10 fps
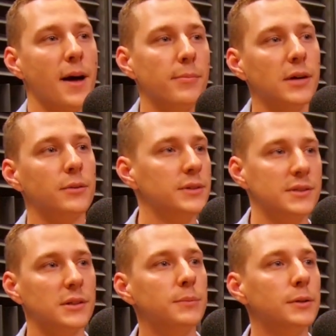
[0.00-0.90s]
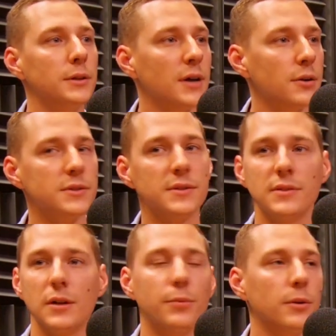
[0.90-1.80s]
I'm not going to Singapore. I was just in
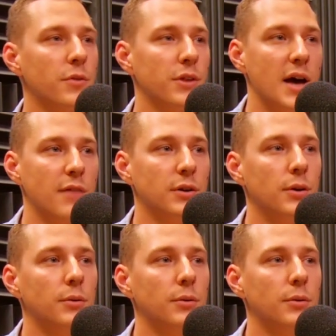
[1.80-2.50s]
Singapore a month and a half ago.